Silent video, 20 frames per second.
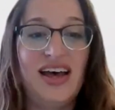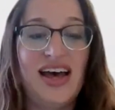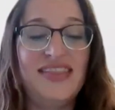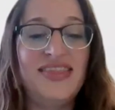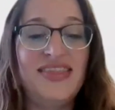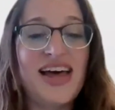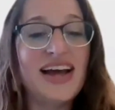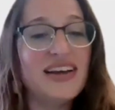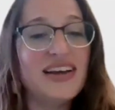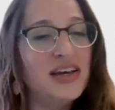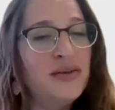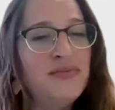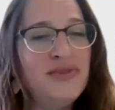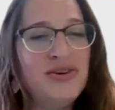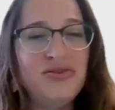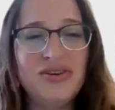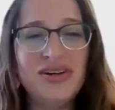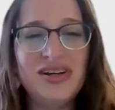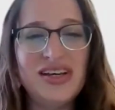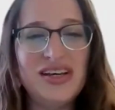And that
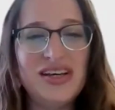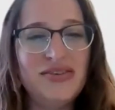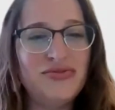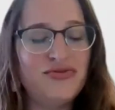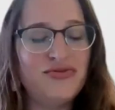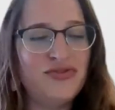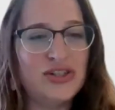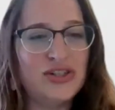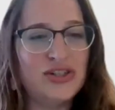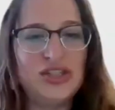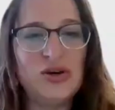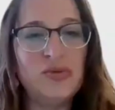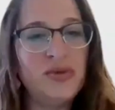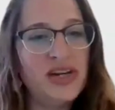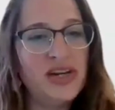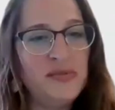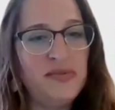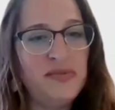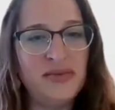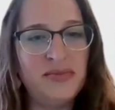community for so
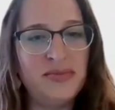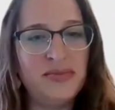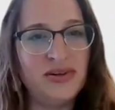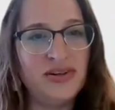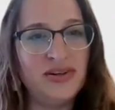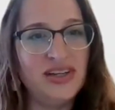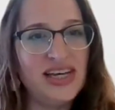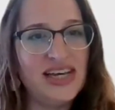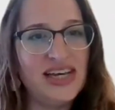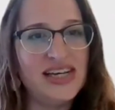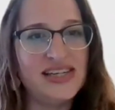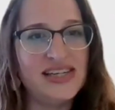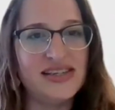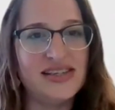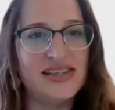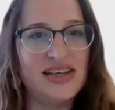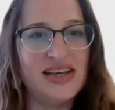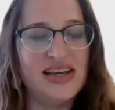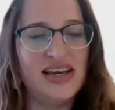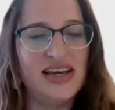many people
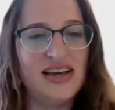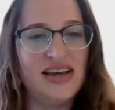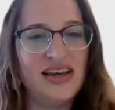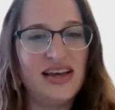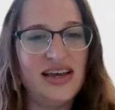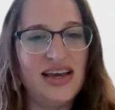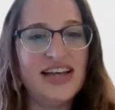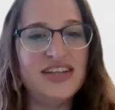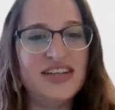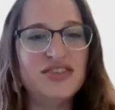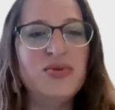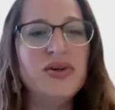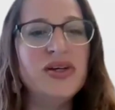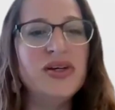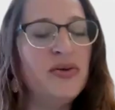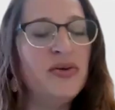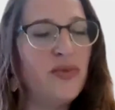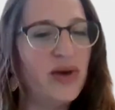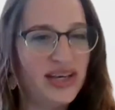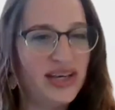is
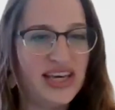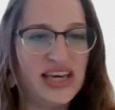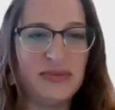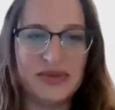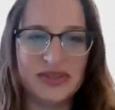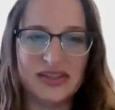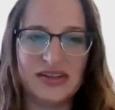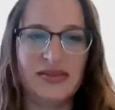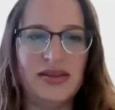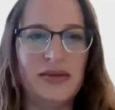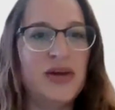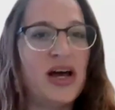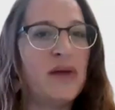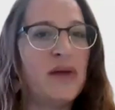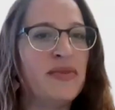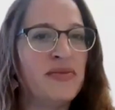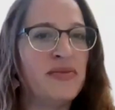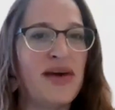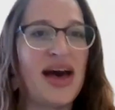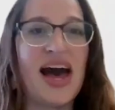really what keeps them
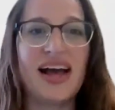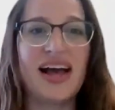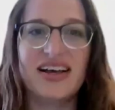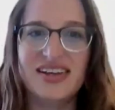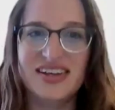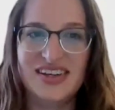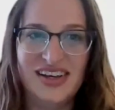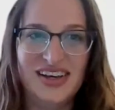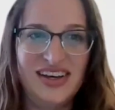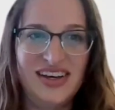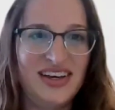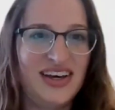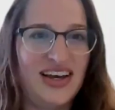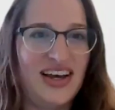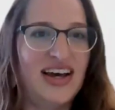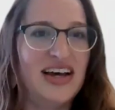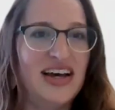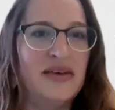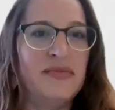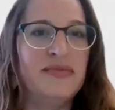coming back.
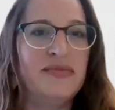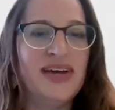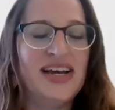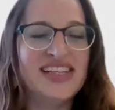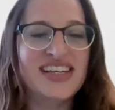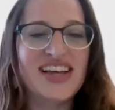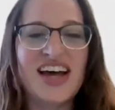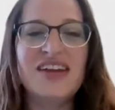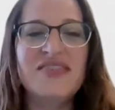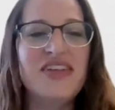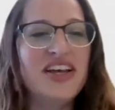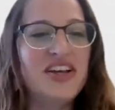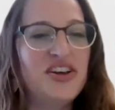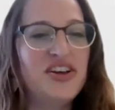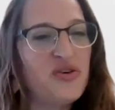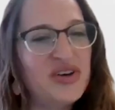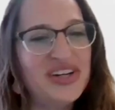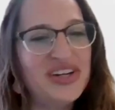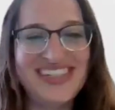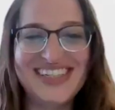It's kind of like
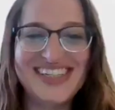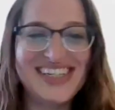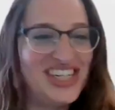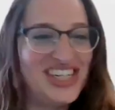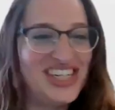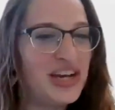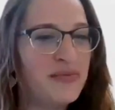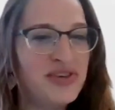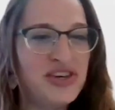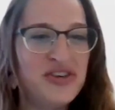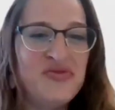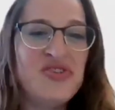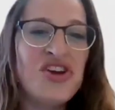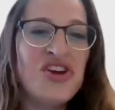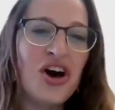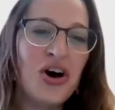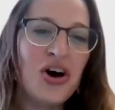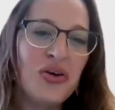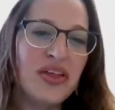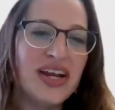going to the gym. You
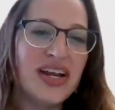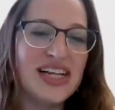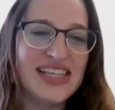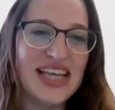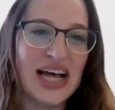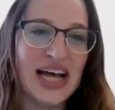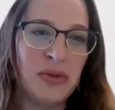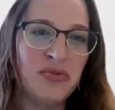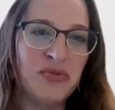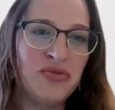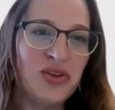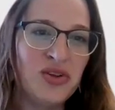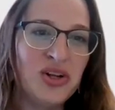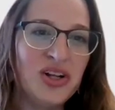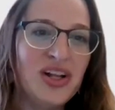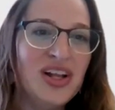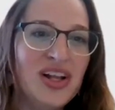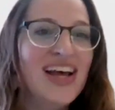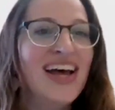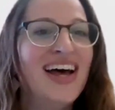know that it's
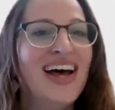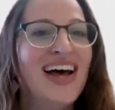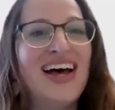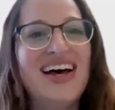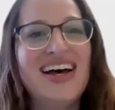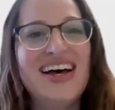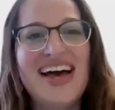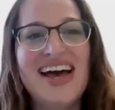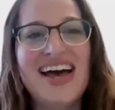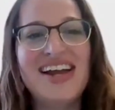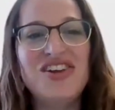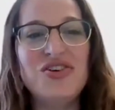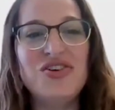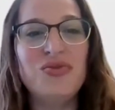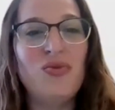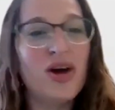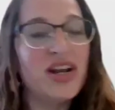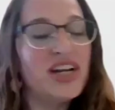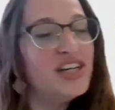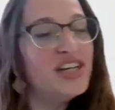helpful and you
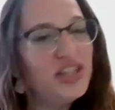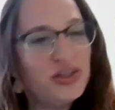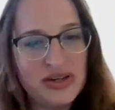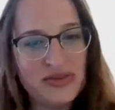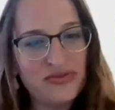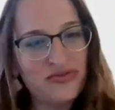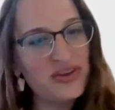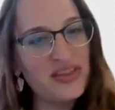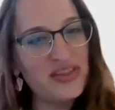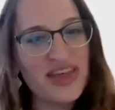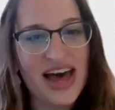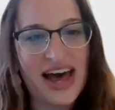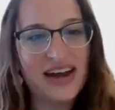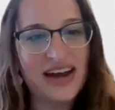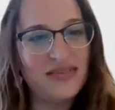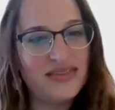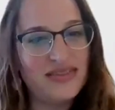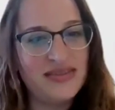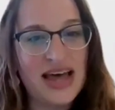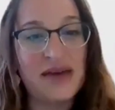want to do it for
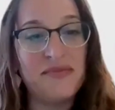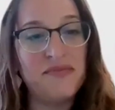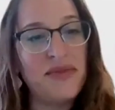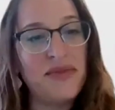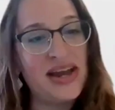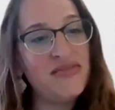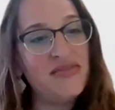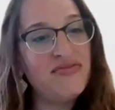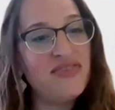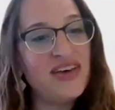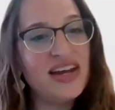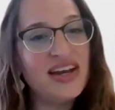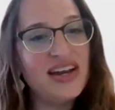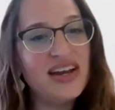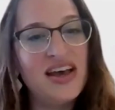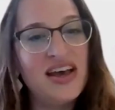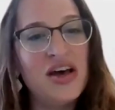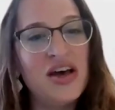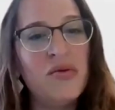that benefit,